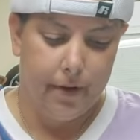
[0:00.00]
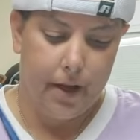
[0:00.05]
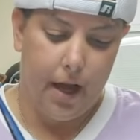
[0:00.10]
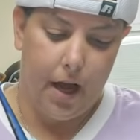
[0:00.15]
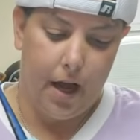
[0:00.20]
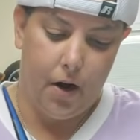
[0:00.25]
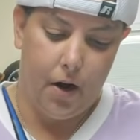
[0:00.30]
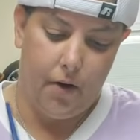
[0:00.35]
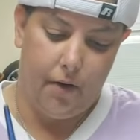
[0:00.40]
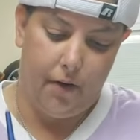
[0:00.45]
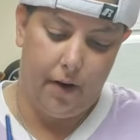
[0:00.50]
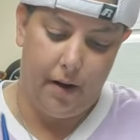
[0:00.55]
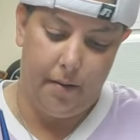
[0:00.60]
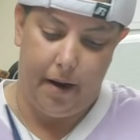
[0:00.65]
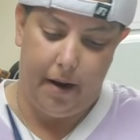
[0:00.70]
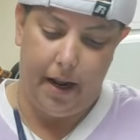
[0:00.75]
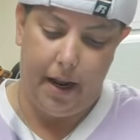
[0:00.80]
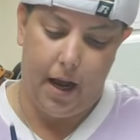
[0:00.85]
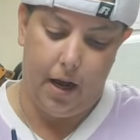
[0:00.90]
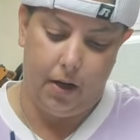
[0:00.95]
I don't know if
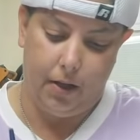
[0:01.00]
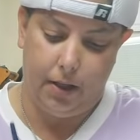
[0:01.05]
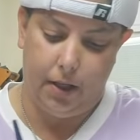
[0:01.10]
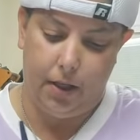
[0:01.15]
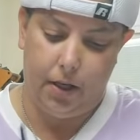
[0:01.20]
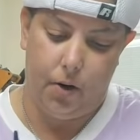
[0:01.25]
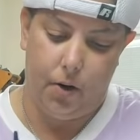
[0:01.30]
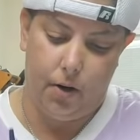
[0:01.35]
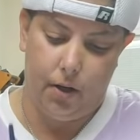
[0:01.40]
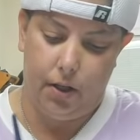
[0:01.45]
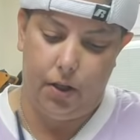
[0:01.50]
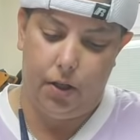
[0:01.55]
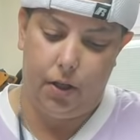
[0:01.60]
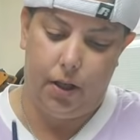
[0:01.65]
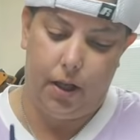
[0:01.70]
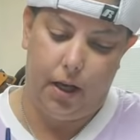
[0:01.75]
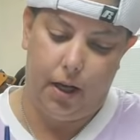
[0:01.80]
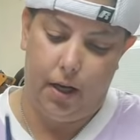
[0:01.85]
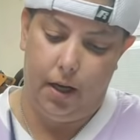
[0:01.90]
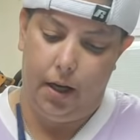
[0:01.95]
anybody else is going to
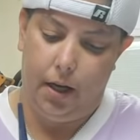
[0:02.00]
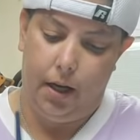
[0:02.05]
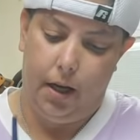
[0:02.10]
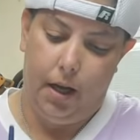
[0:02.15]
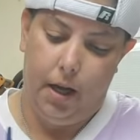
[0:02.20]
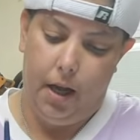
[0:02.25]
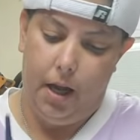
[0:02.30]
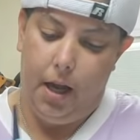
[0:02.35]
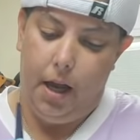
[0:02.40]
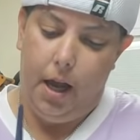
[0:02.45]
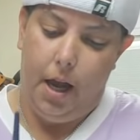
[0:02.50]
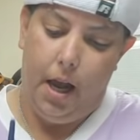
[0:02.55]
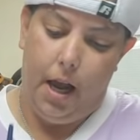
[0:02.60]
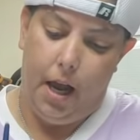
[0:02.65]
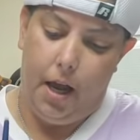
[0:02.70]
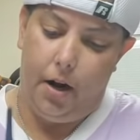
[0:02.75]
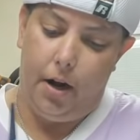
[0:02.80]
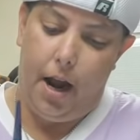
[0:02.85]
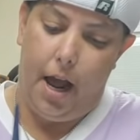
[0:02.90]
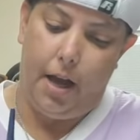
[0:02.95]
the
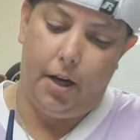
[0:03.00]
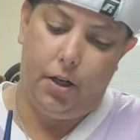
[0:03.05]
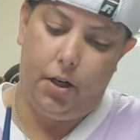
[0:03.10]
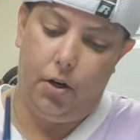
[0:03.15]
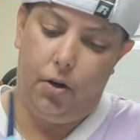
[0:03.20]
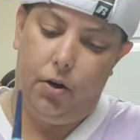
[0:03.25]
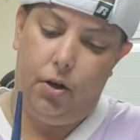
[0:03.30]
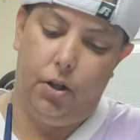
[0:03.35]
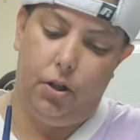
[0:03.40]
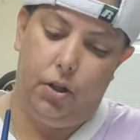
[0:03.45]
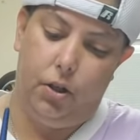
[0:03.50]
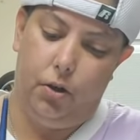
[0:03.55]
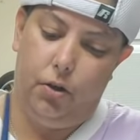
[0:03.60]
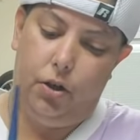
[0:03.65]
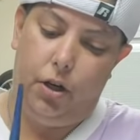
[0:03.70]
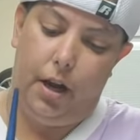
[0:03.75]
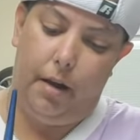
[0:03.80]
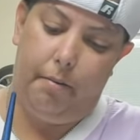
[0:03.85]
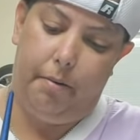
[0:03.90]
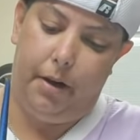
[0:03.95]
International Kazoo
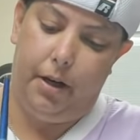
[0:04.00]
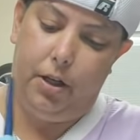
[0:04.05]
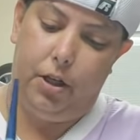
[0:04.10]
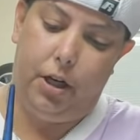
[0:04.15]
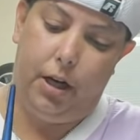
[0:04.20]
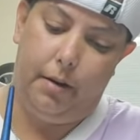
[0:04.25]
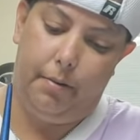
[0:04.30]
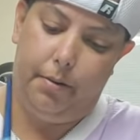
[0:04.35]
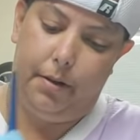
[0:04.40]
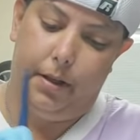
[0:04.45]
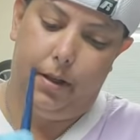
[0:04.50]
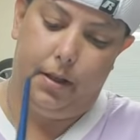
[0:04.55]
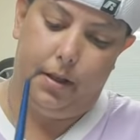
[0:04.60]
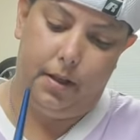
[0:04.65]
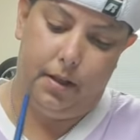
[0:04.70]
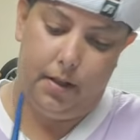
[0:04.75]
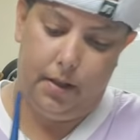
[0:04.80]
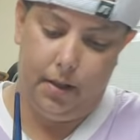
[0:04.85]
Championships,